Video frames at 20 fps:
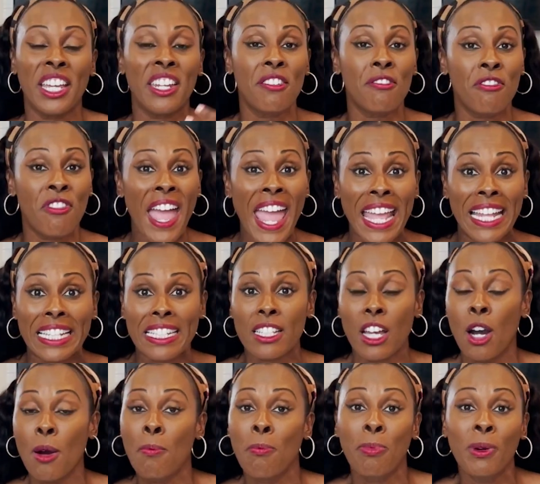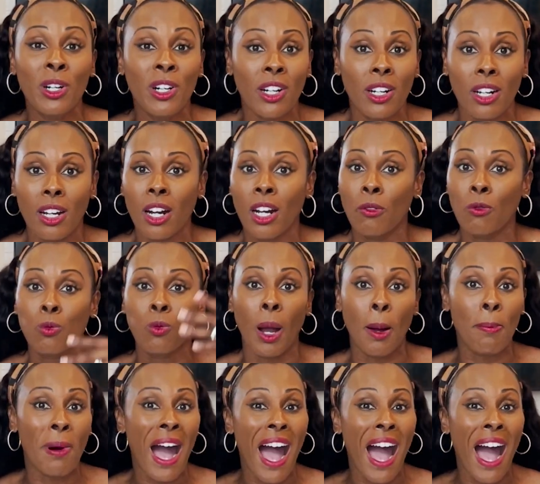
an event, a book, a, a